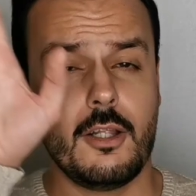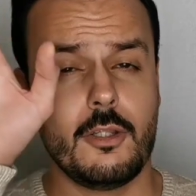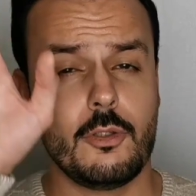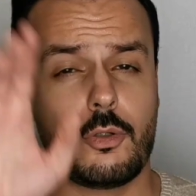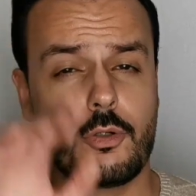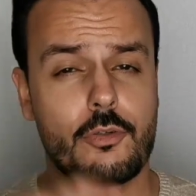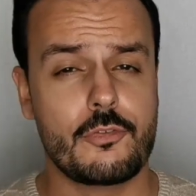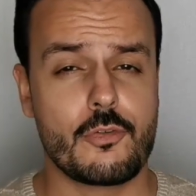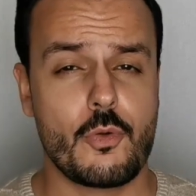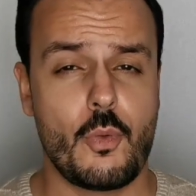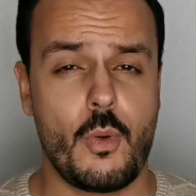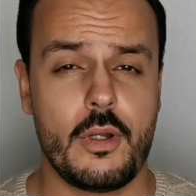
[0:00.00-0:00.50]

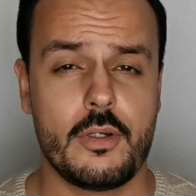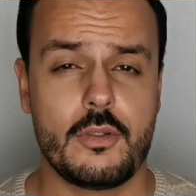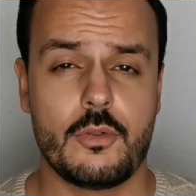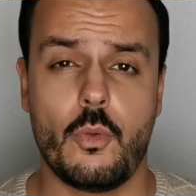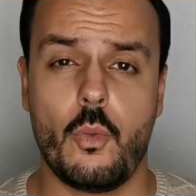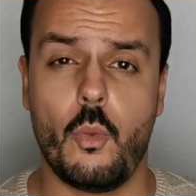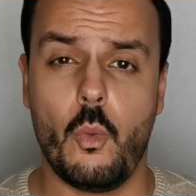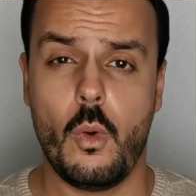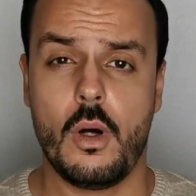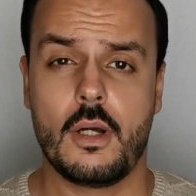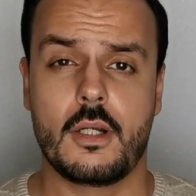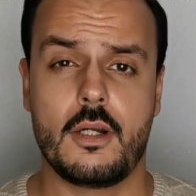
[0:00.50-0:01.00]
Hello
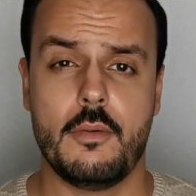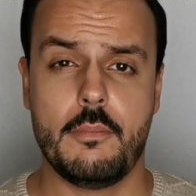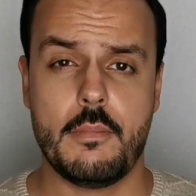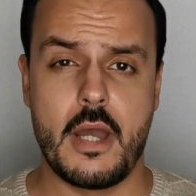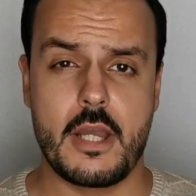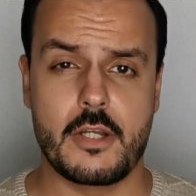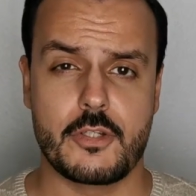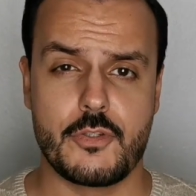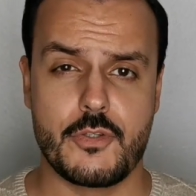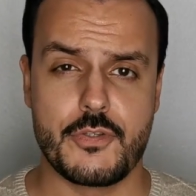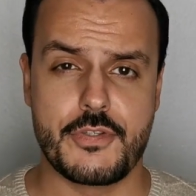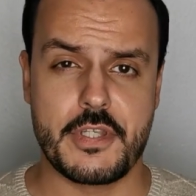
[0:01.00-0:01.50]
everyone, welcome
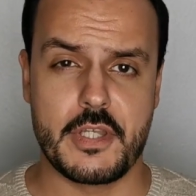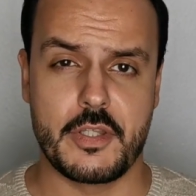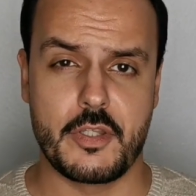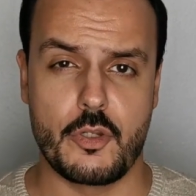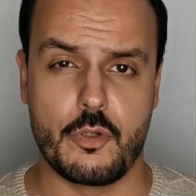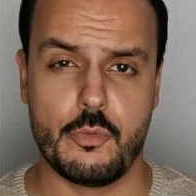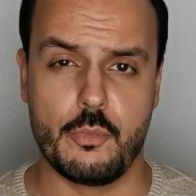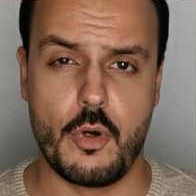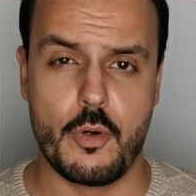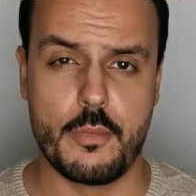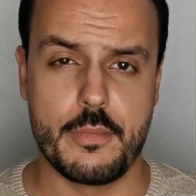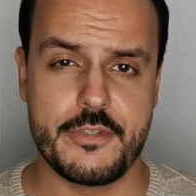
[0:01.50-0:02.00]
back to
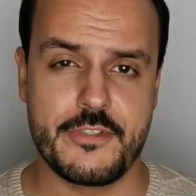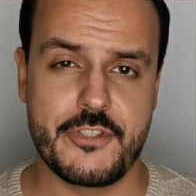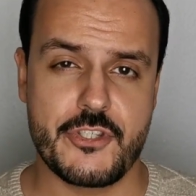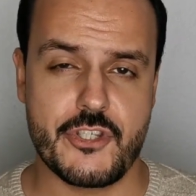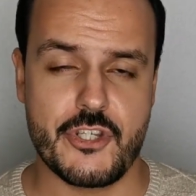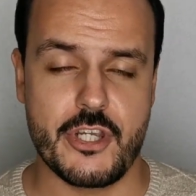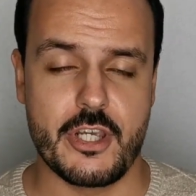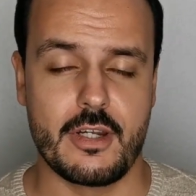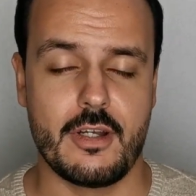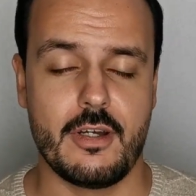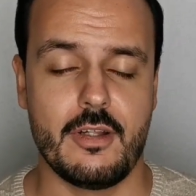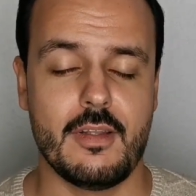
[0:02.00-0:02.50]
Scented
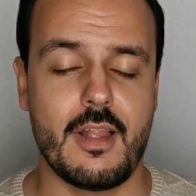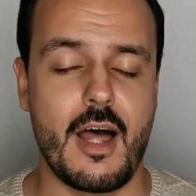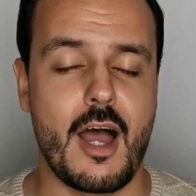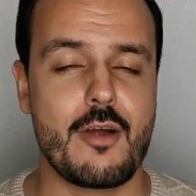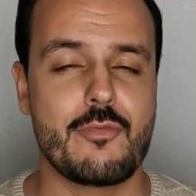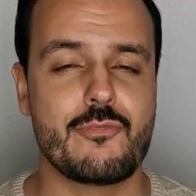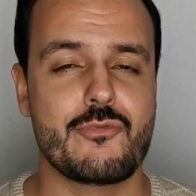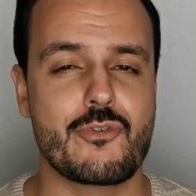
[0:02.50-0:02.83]
Moments channel.